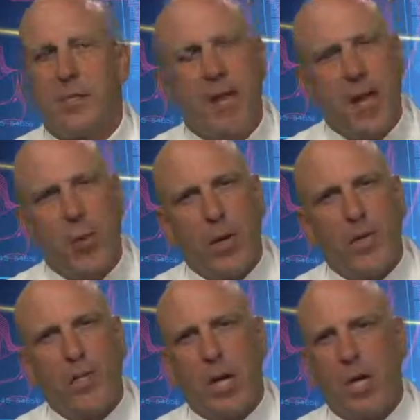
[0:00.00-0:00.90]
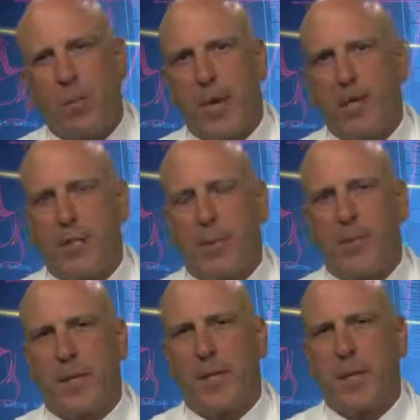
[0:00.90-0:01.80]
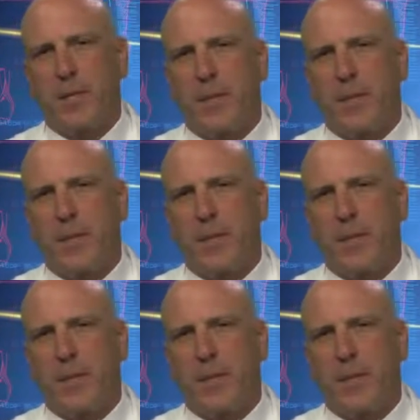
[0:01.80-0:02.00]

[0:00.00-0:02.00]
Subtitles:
Today I want to talk about something that's